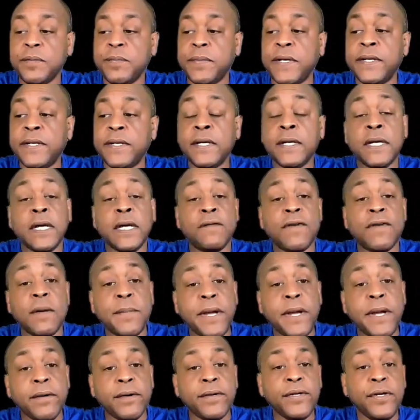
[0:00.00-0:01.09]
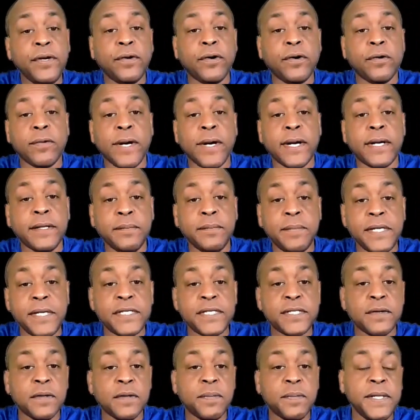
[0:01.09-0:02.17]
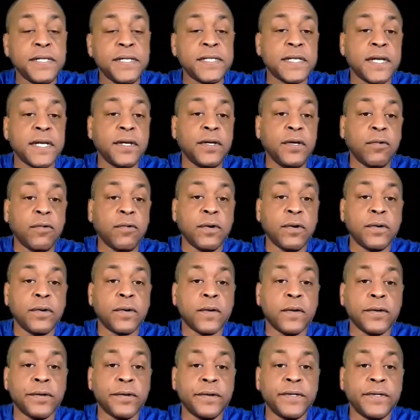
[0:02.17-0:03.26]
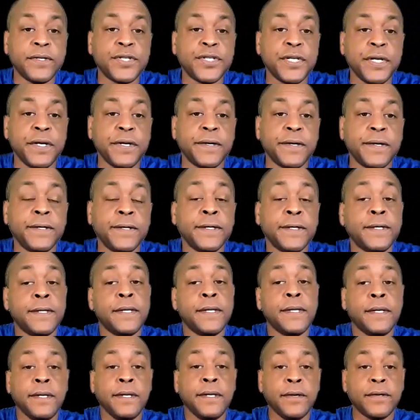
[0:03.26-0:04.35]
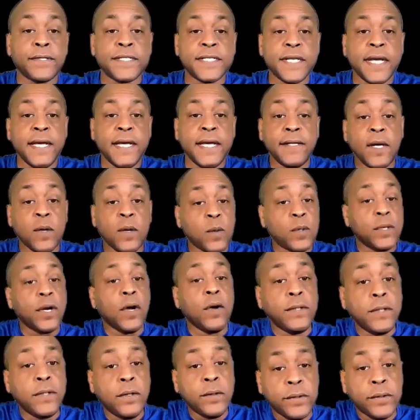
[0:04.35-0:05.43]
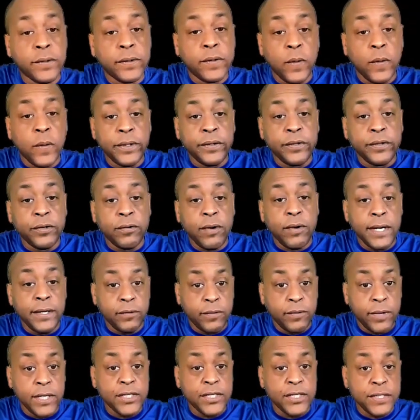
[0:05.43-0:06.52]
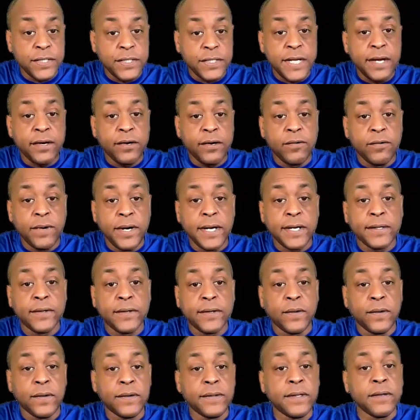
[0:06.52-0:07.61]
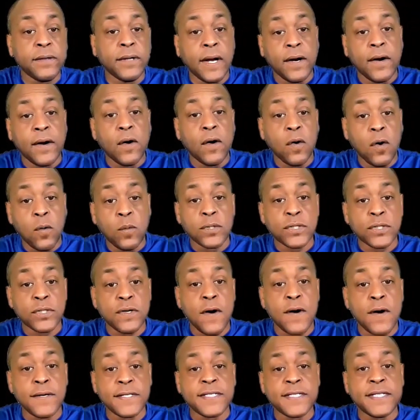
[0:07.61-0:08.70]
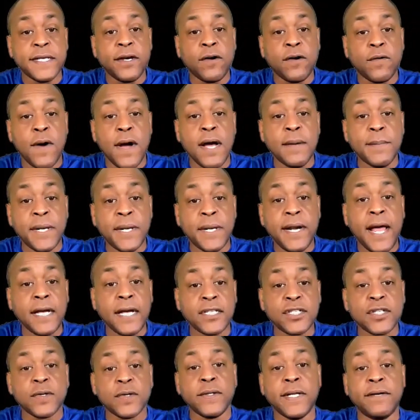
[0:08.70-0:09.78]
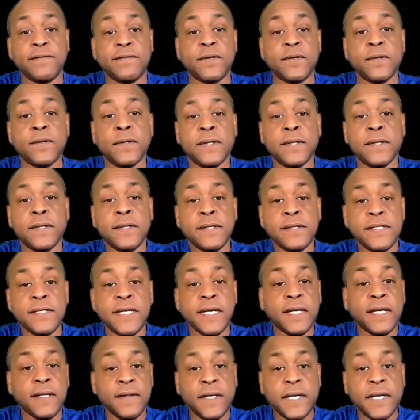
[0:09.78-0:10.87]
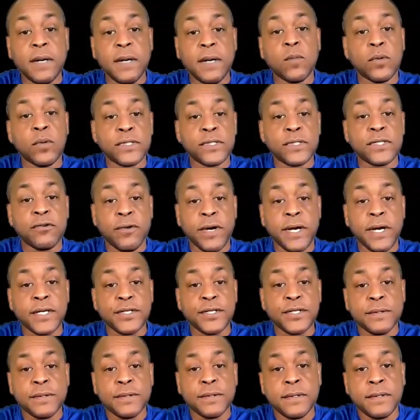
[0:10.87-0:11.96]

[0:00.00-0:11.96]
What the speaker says: But if I'm hearing you correctly, based on the piece that you wrote earlier this year, you're saying that we're no longer going in the right direction. Is that correct? Or we're starting to see crime at a national level tick in the upwards direction?